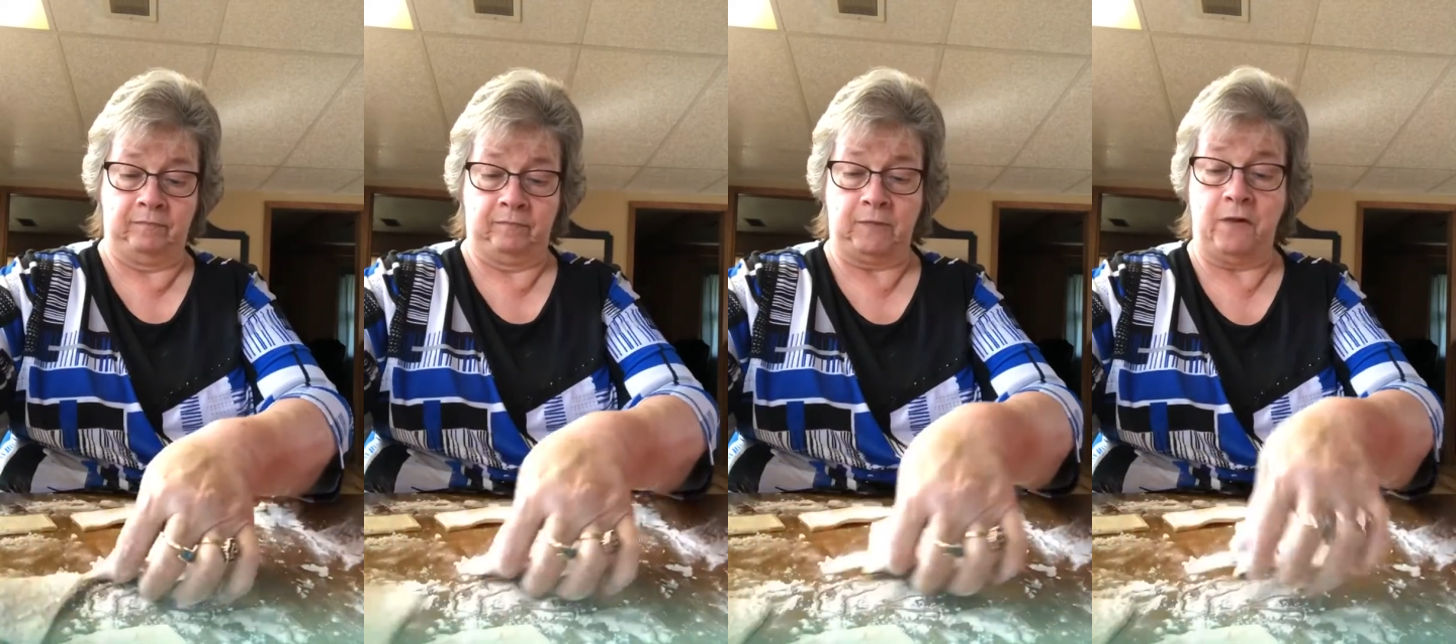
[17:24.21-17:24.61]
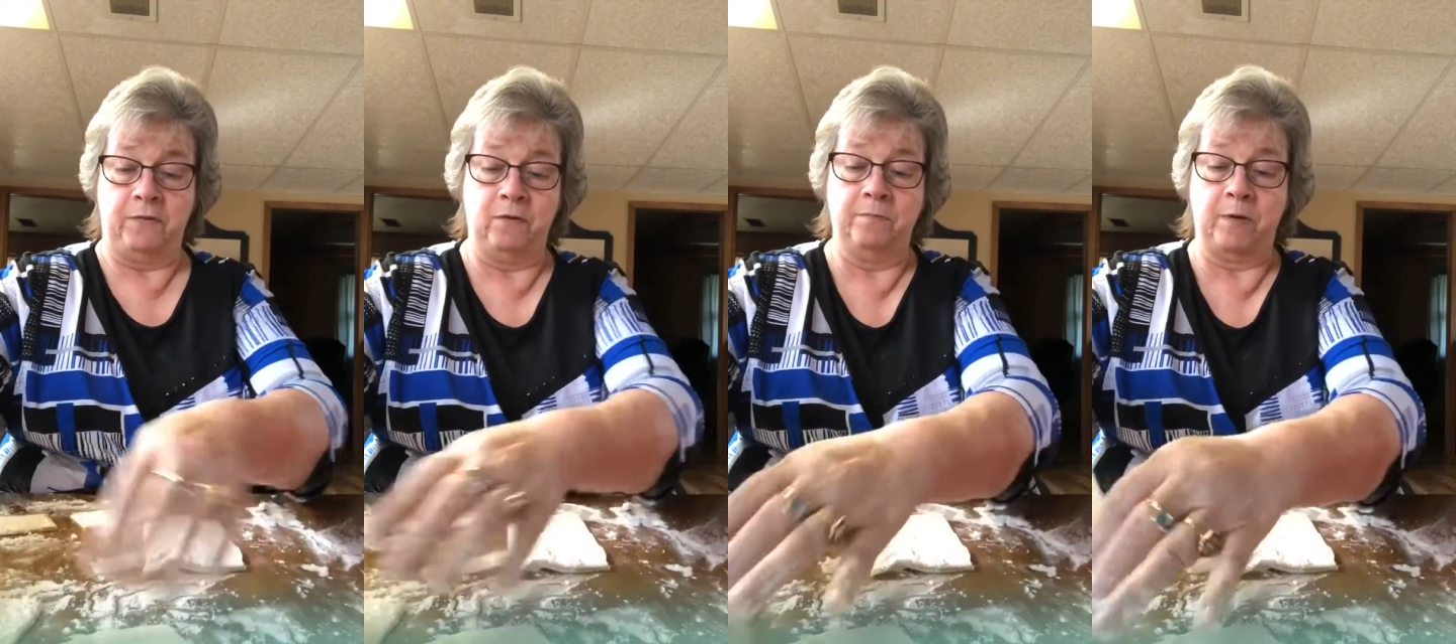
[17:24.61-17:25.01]
I
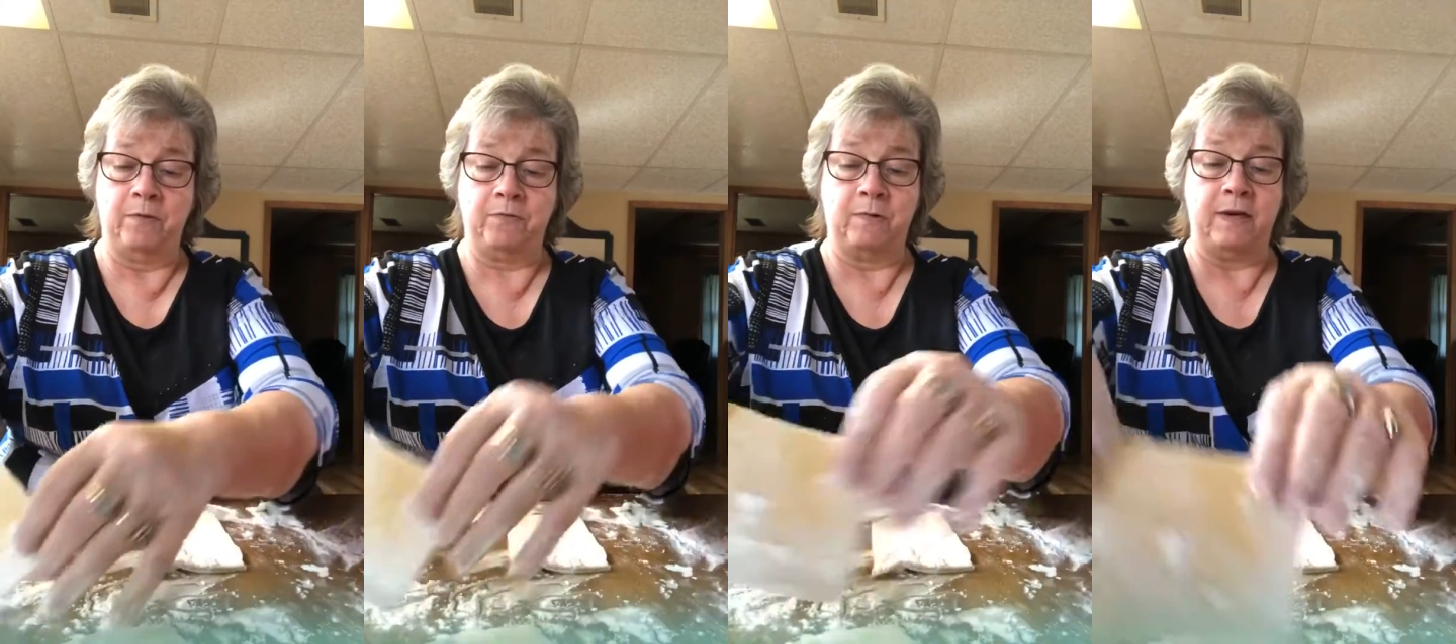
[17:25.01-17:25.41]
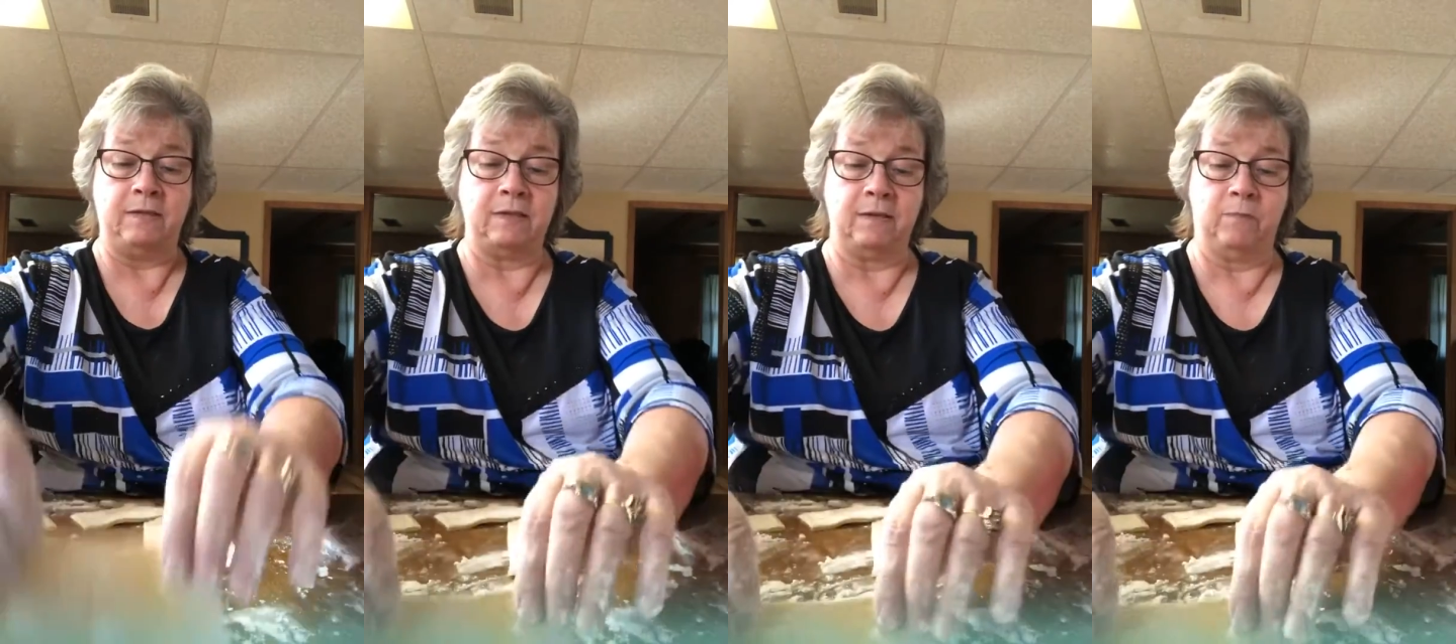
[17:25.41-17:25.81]
do them both
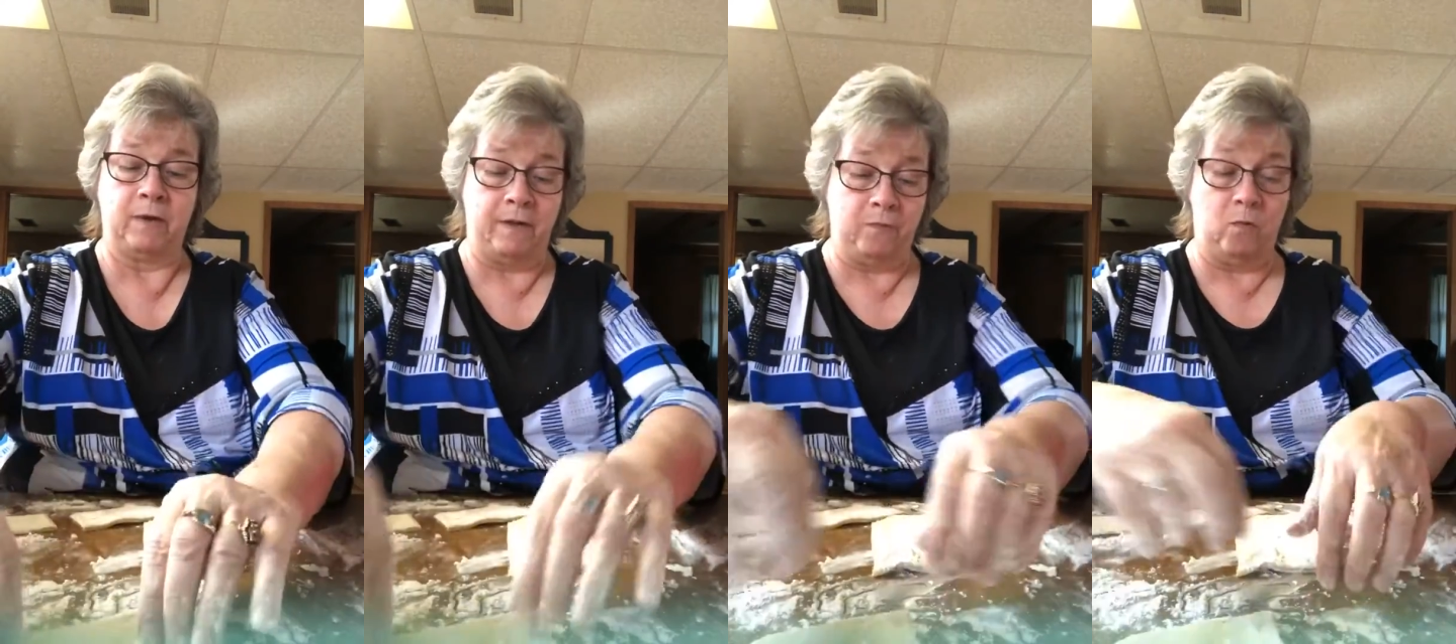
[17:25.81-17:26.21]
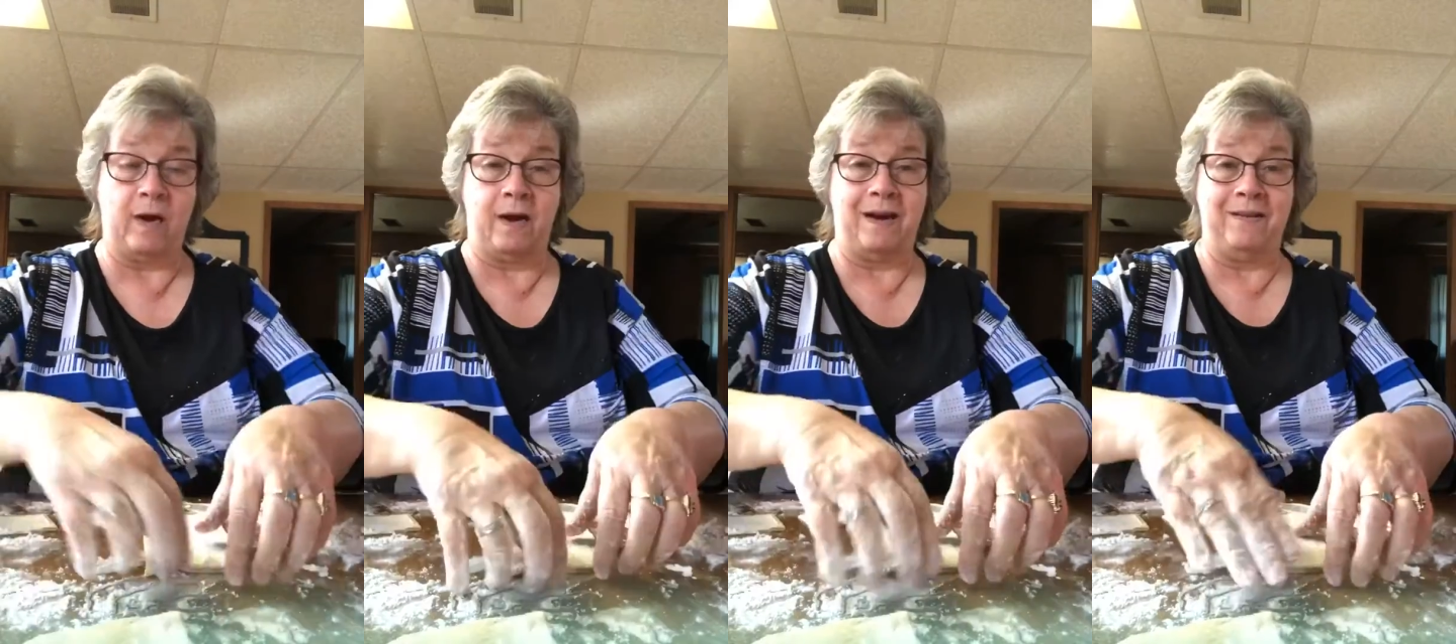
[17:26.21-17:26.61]
ways. Whatever
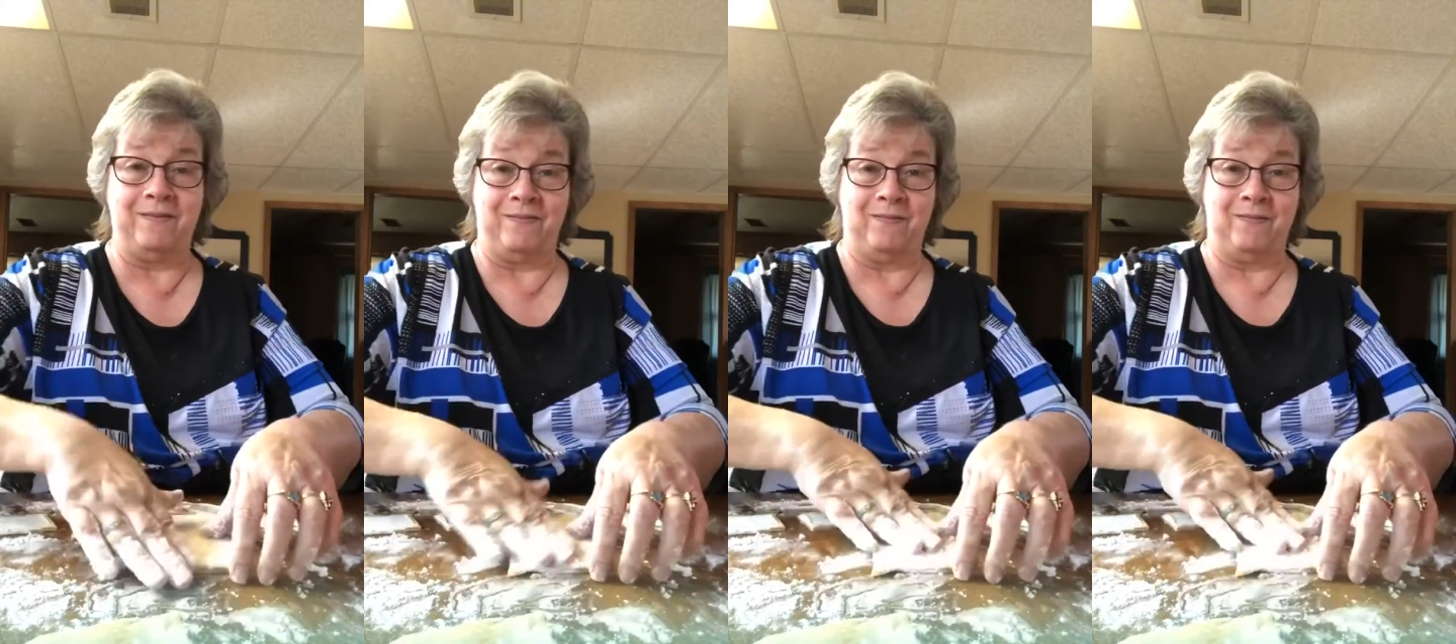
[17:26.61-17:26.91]
way I